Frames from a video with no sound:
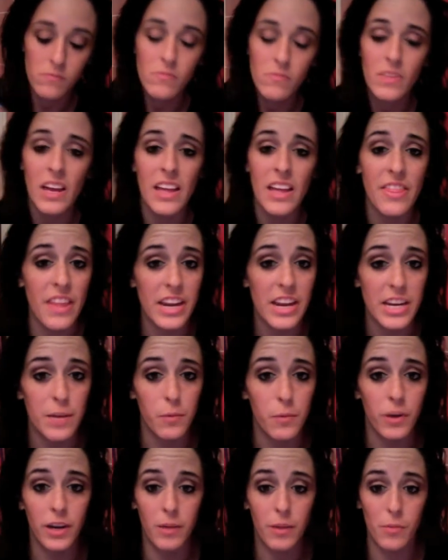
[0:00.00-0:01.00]
And then you
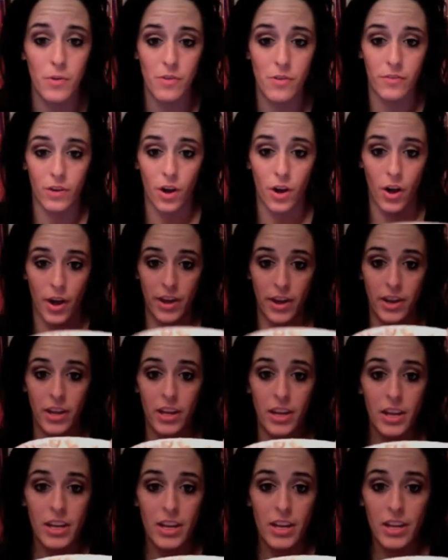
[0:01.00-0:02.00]
want to move on
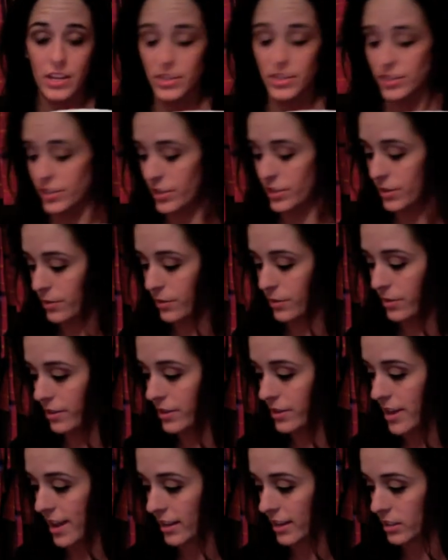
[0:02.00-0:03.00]
to your
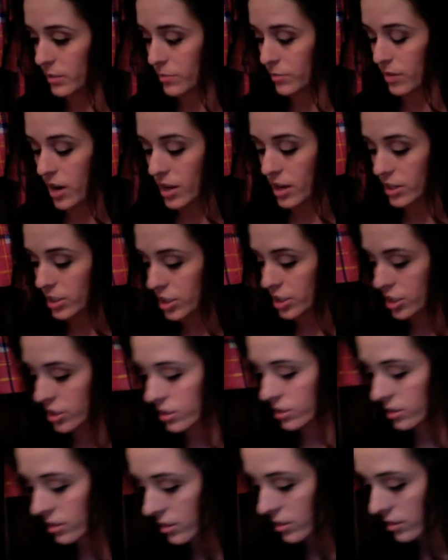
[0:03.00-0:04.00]
next brush.
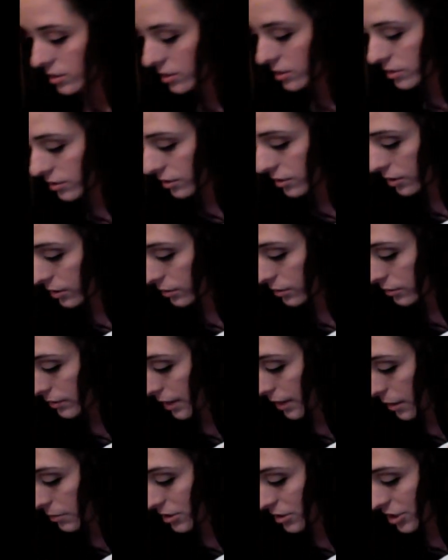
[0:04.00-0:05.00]
So
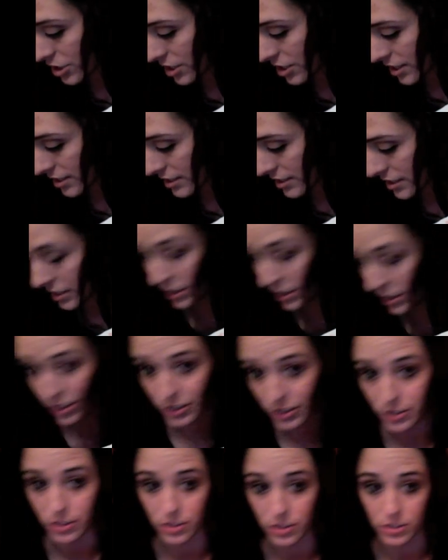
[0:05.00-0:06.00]
that was just a
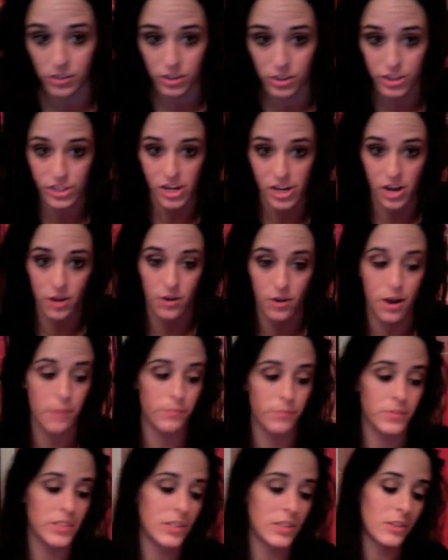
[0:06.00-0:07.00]
little show. I'm
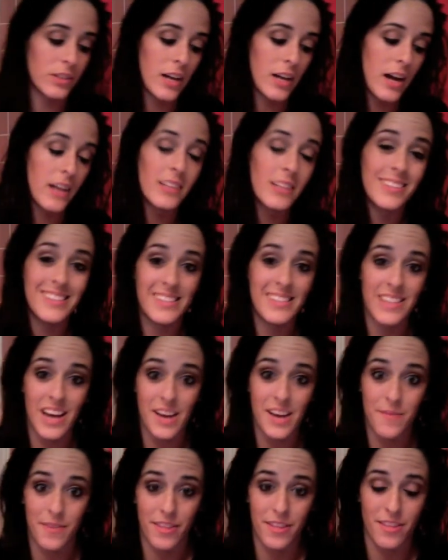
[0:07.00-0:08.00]
still not
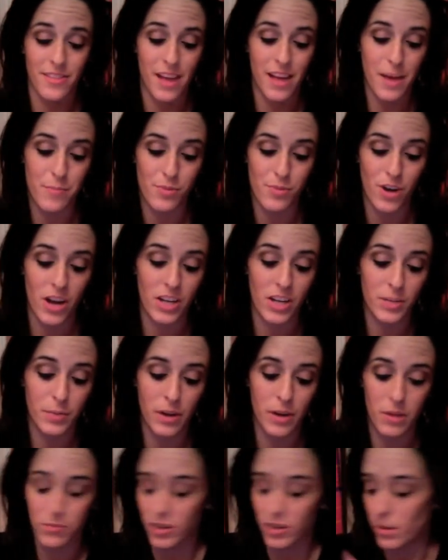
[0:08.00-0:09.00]
done with that brush, but
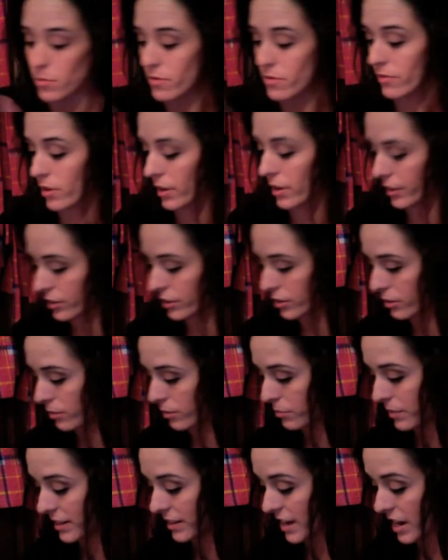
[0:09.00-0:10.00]
I'm going to move on to
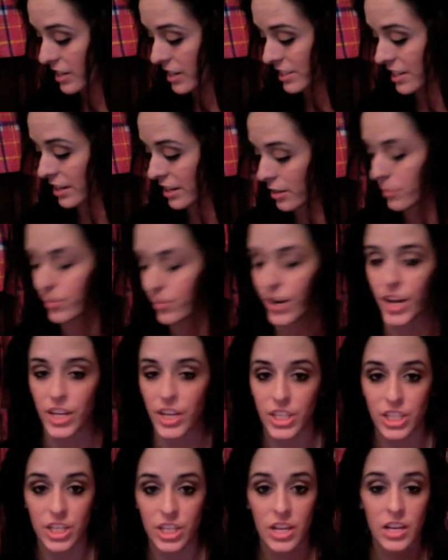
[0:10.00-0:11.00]
my eyeshadow
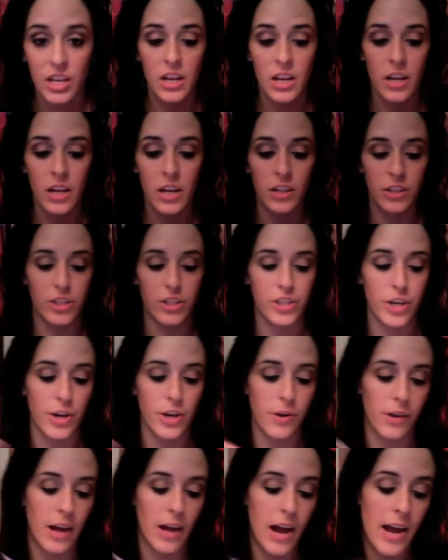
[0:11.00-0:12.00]
brush to show you
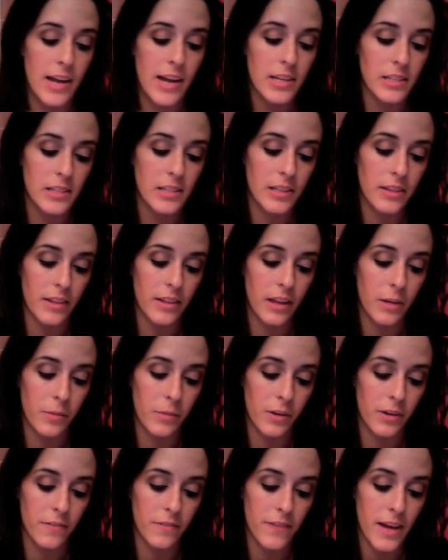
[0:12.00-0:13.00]
guys. And then I'm
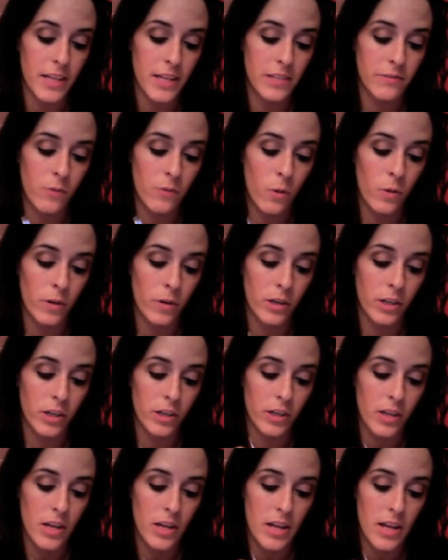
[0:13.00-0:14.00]
going to fast forward
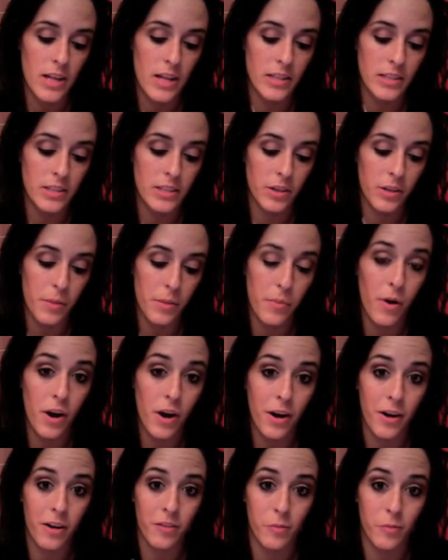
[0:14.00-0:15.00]
until the
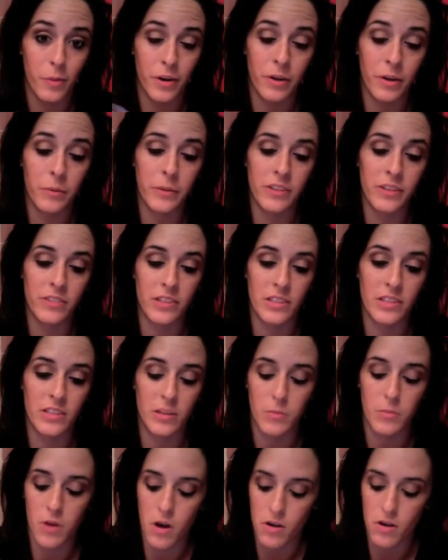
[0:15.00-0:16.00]
part of where we rinse
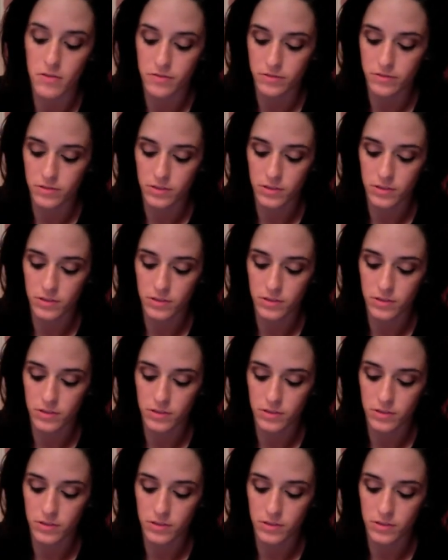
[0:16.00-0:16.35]
them off.